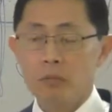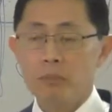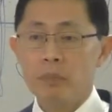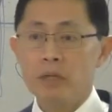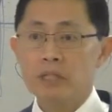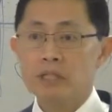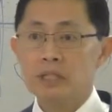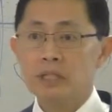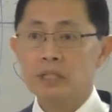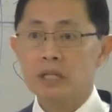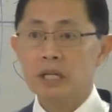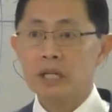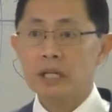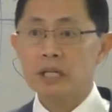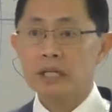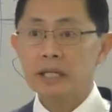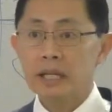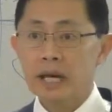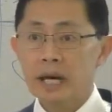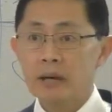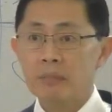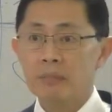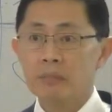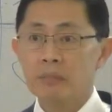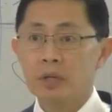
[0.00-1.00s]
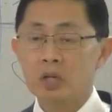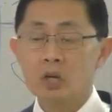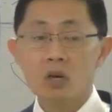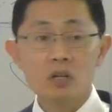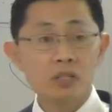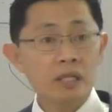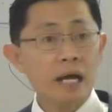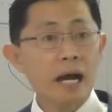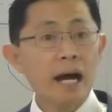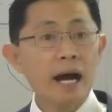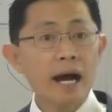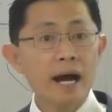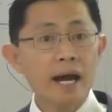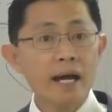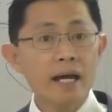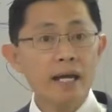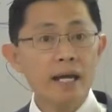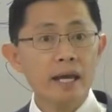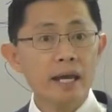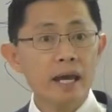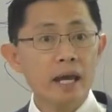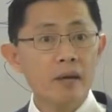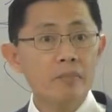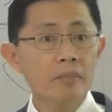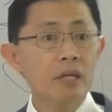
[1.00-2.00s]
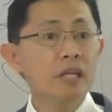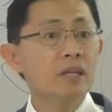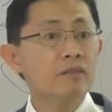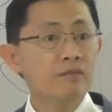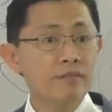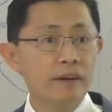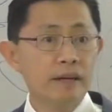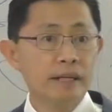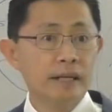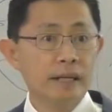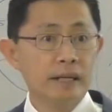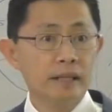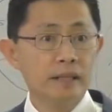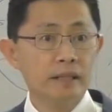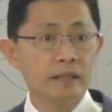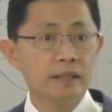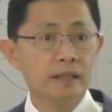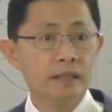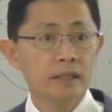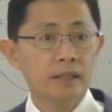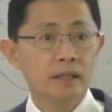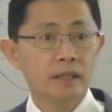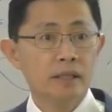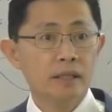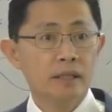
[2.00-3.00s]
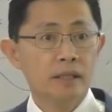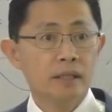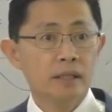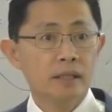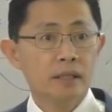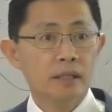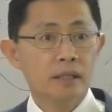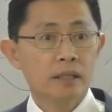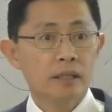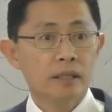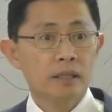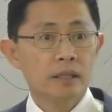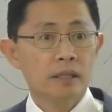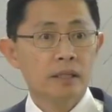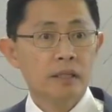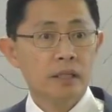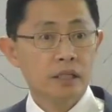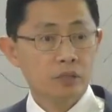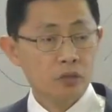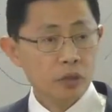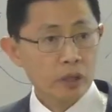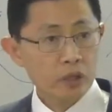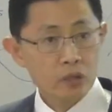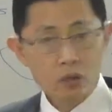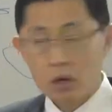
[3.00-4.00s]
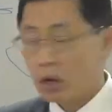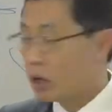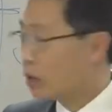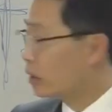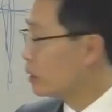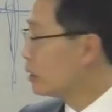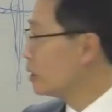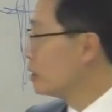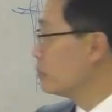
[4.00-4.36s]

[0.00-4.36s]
personally come because I am infinite. That's why God